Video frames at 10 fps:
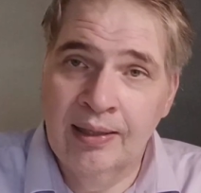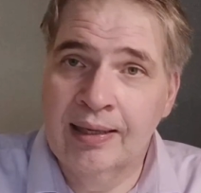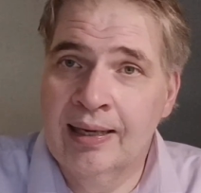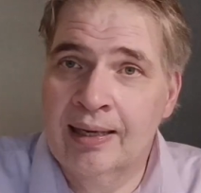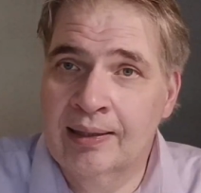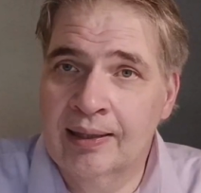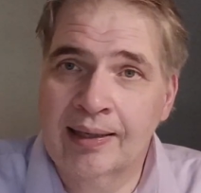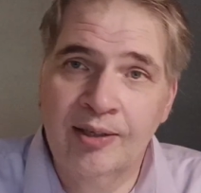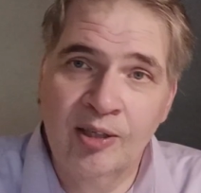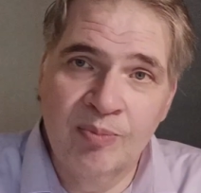again, in like
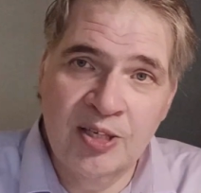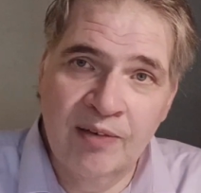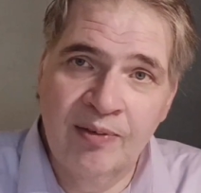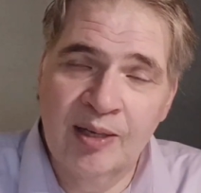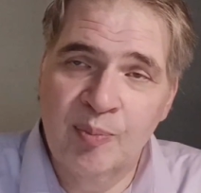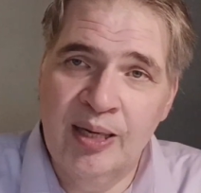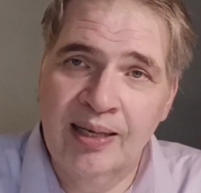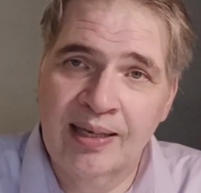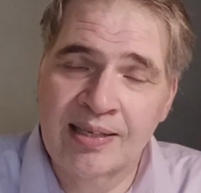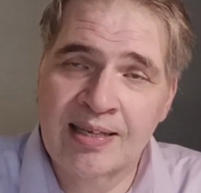Union Pacific,
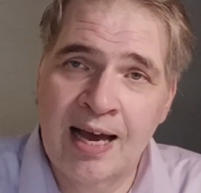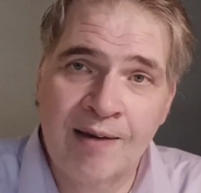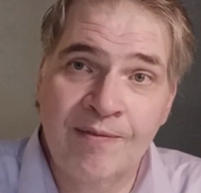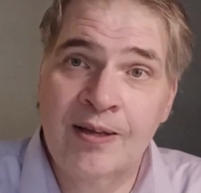BNSF,